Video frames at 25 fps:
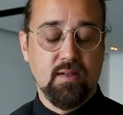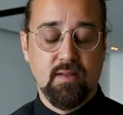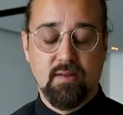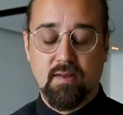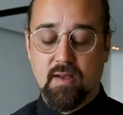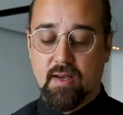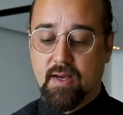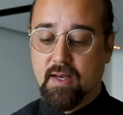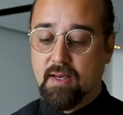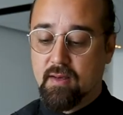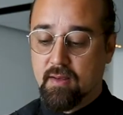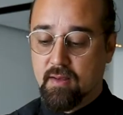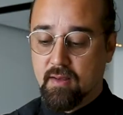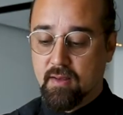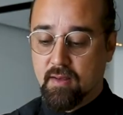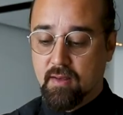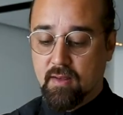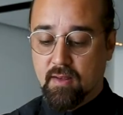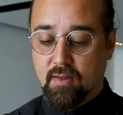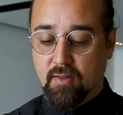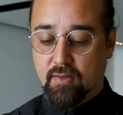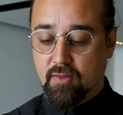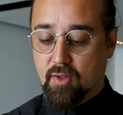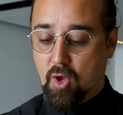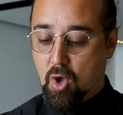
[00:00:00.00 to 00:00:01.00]
design,
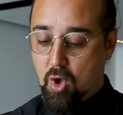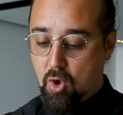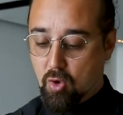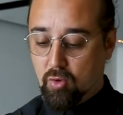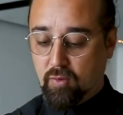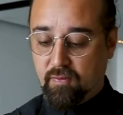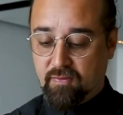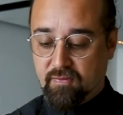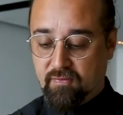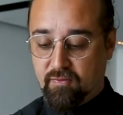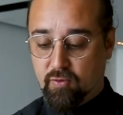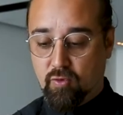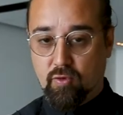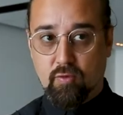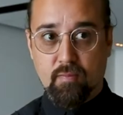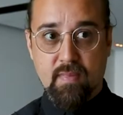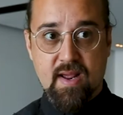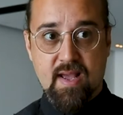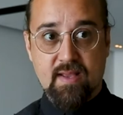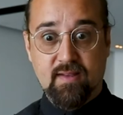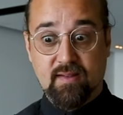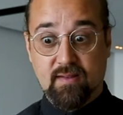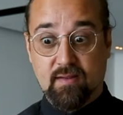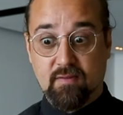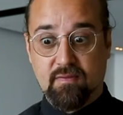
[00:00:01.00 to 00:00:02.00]
the whole form
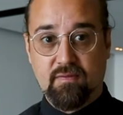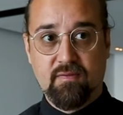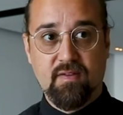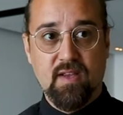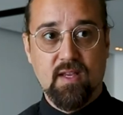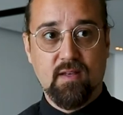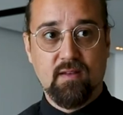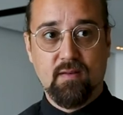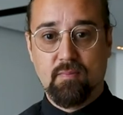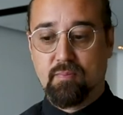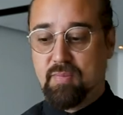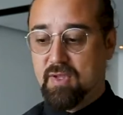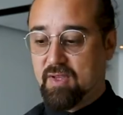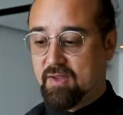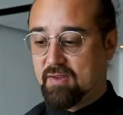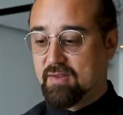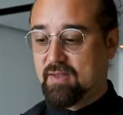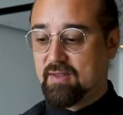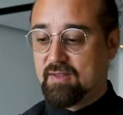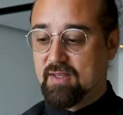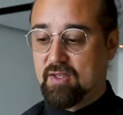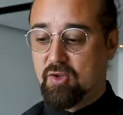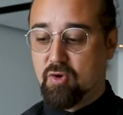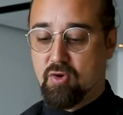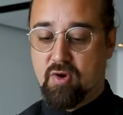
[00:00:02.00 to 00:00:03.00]
has to fit because
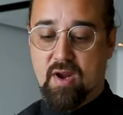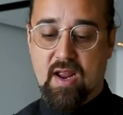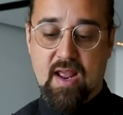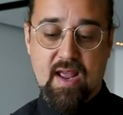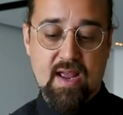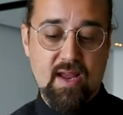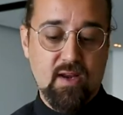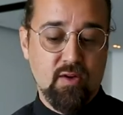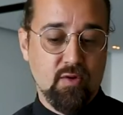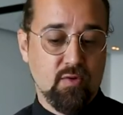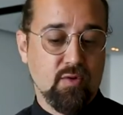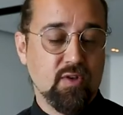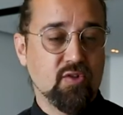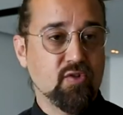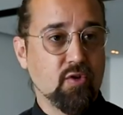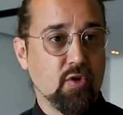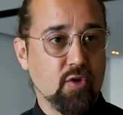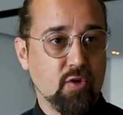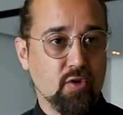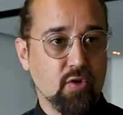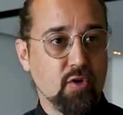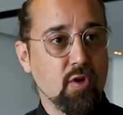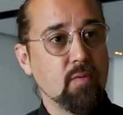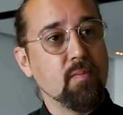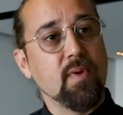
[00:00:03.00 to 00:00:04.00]
it's in your hand or it's
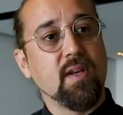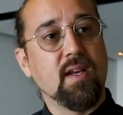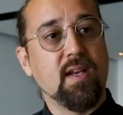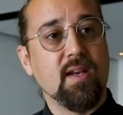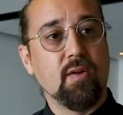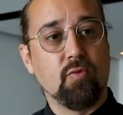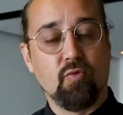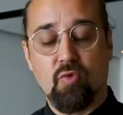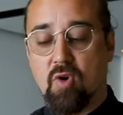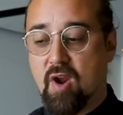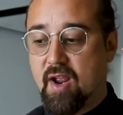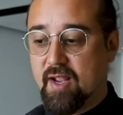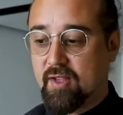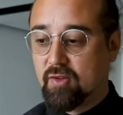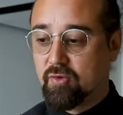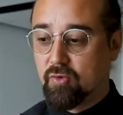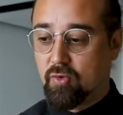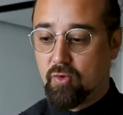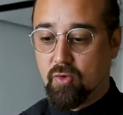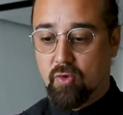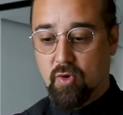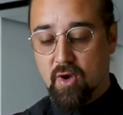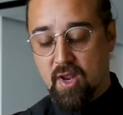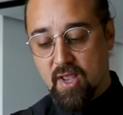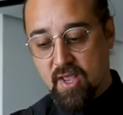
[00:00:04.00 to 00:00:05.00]
ergonomically right,
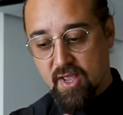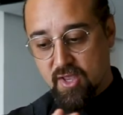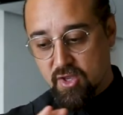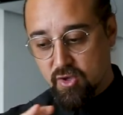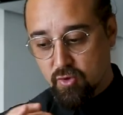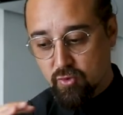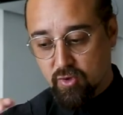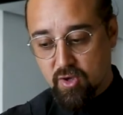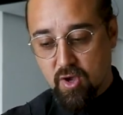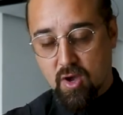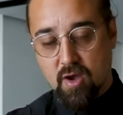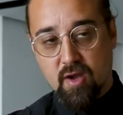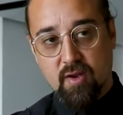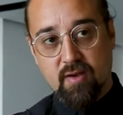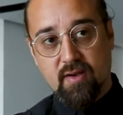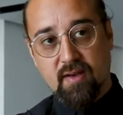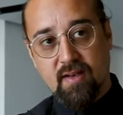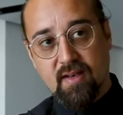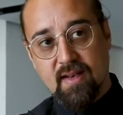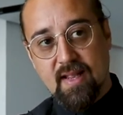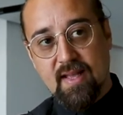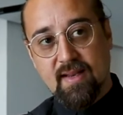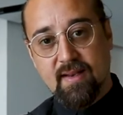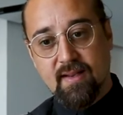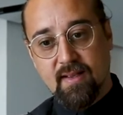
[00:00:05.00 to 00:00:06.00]
or you can't
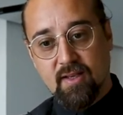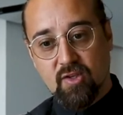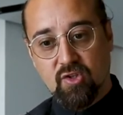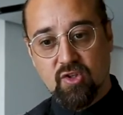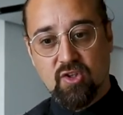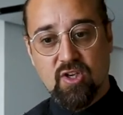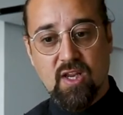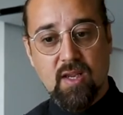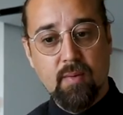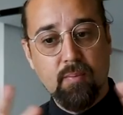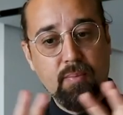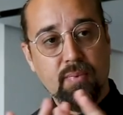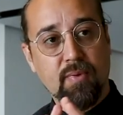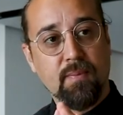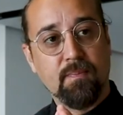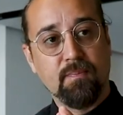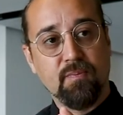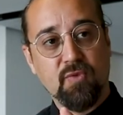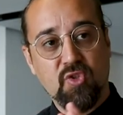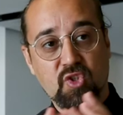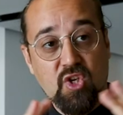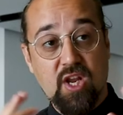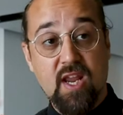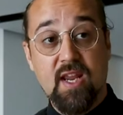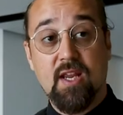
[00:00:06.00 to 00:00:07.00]
let a shape
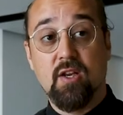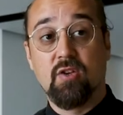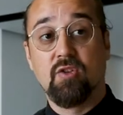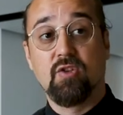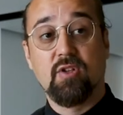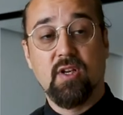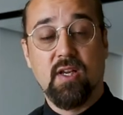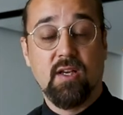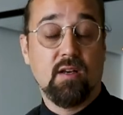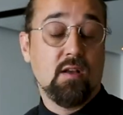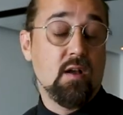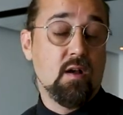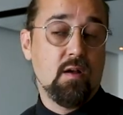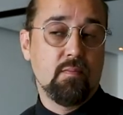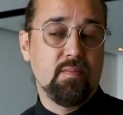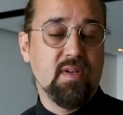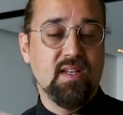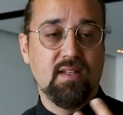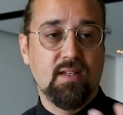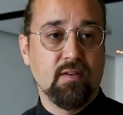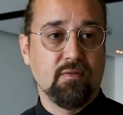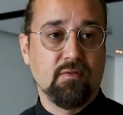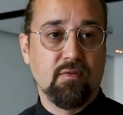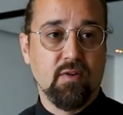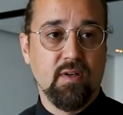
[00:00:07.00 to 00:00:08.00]
change. It can't be
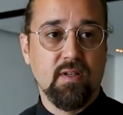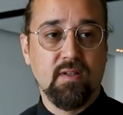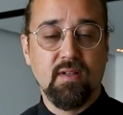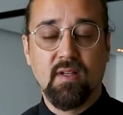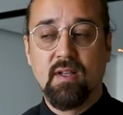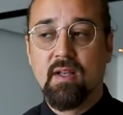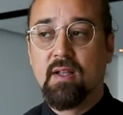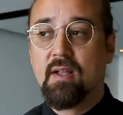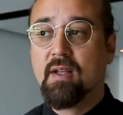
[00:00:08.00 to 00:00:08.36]
different.